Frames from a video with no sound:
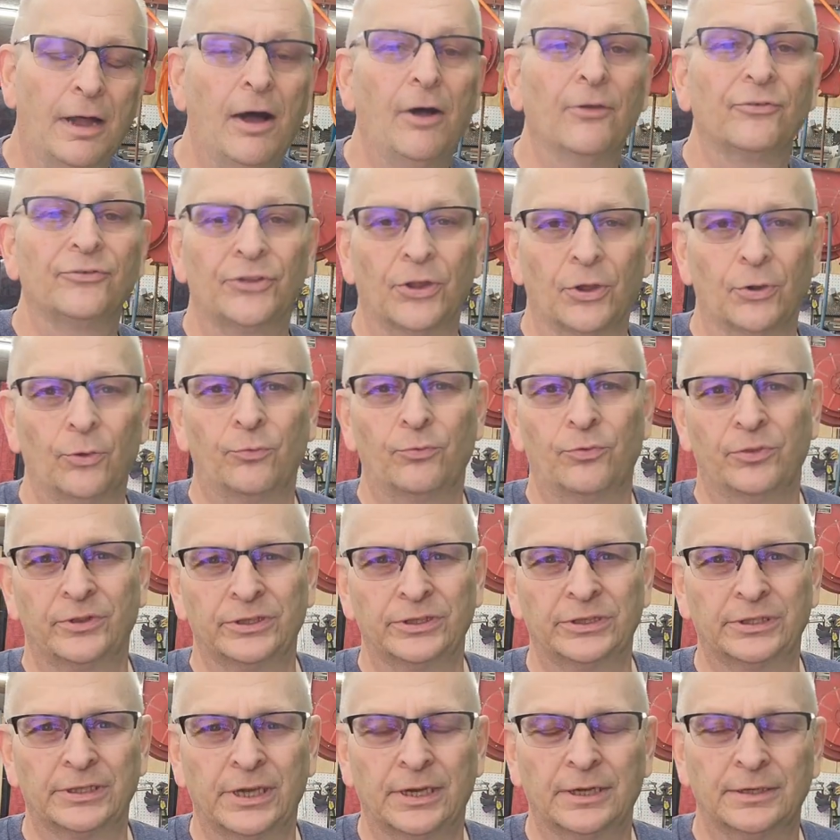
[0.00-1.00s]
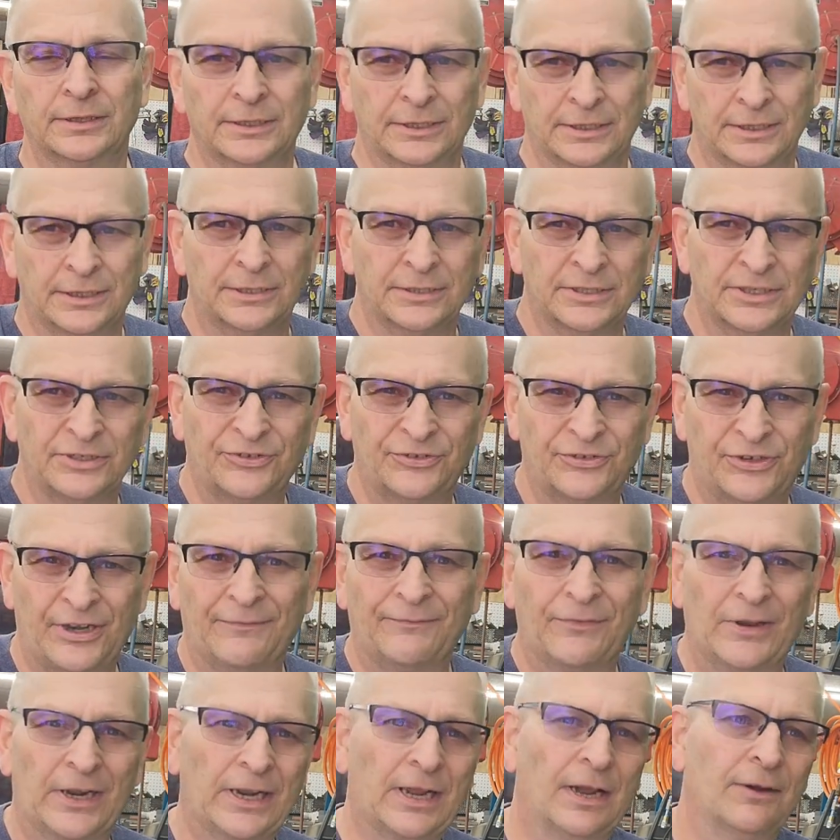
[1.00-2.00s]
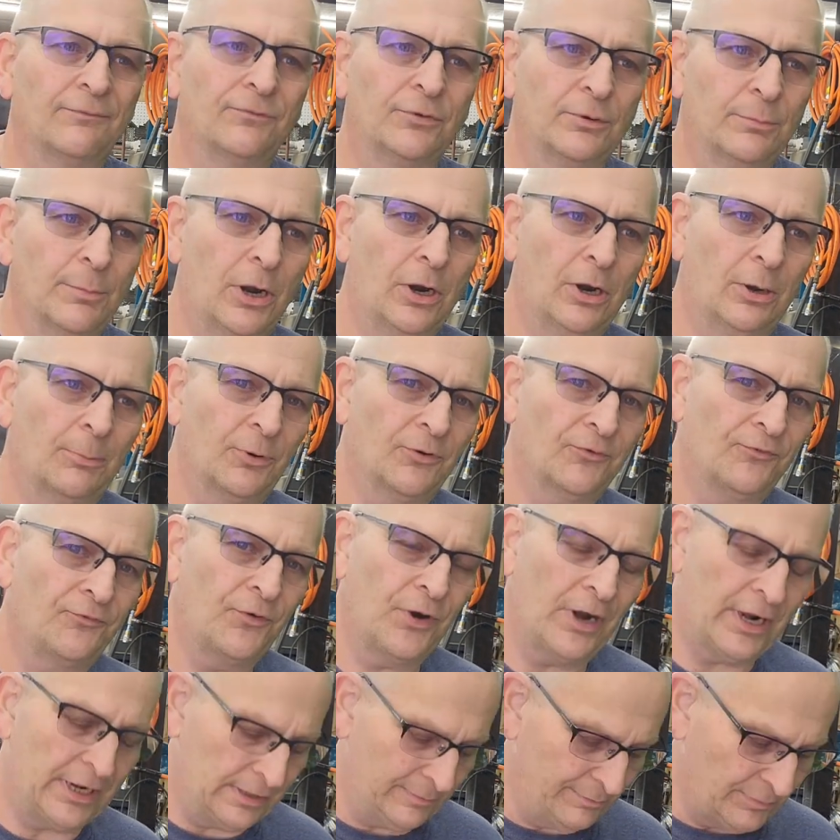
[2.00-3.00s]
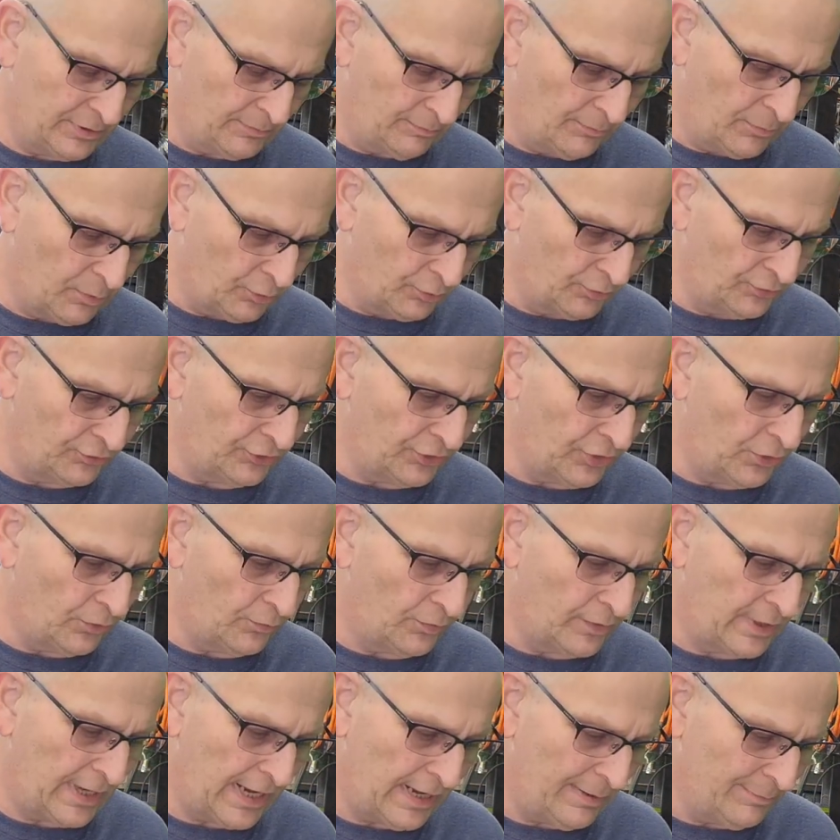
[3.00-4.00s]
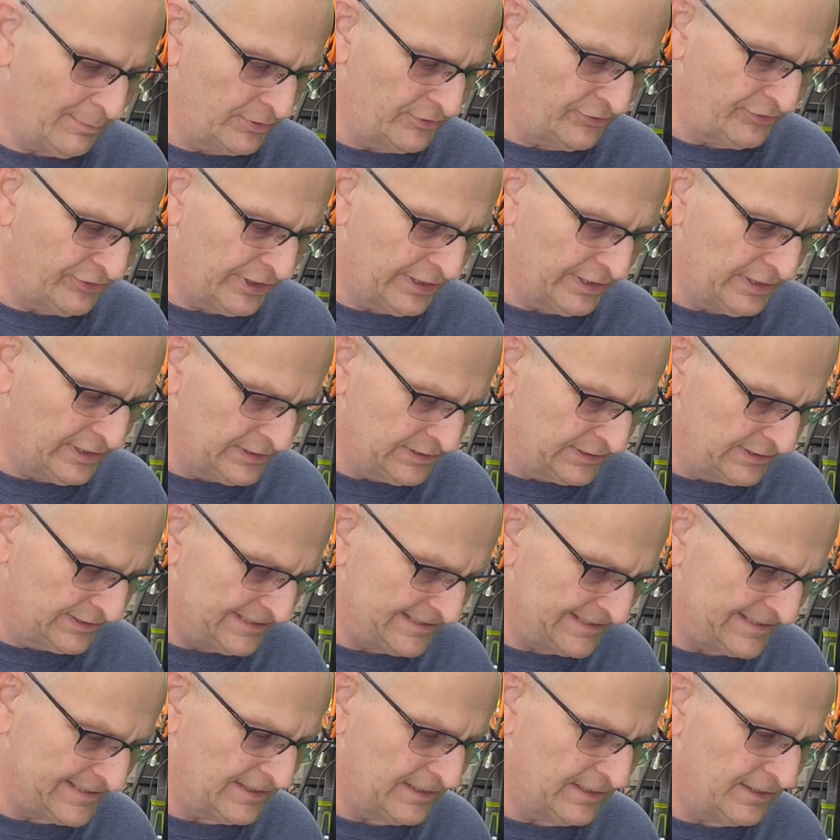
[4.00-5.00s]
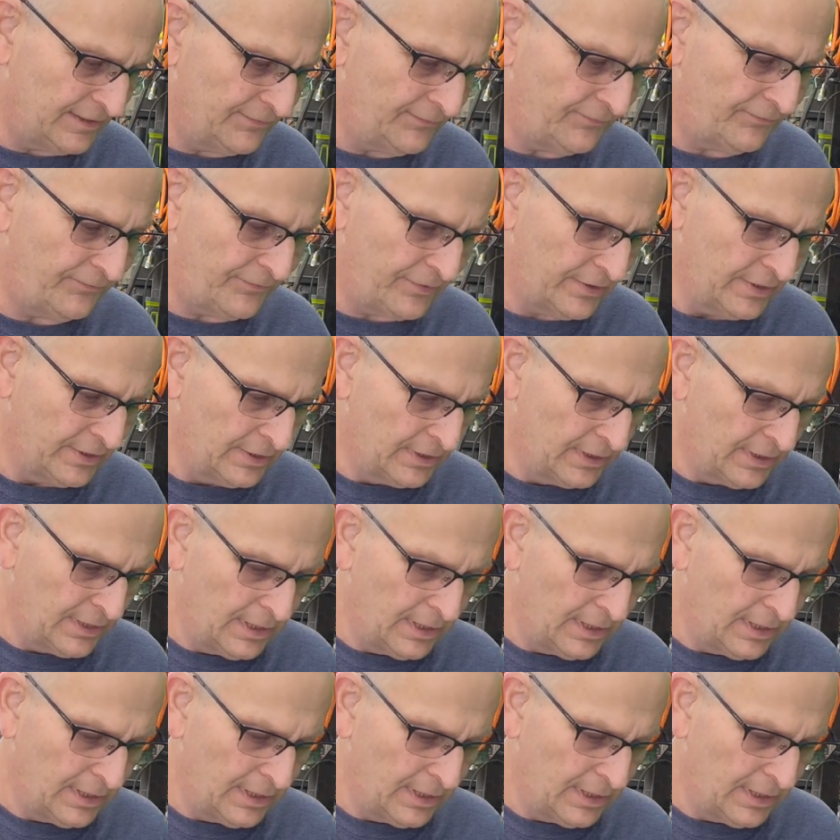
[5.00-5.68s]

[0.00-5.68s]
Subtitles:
Also the stuff I got from Harbor Freight, but more so the Amazon stuff,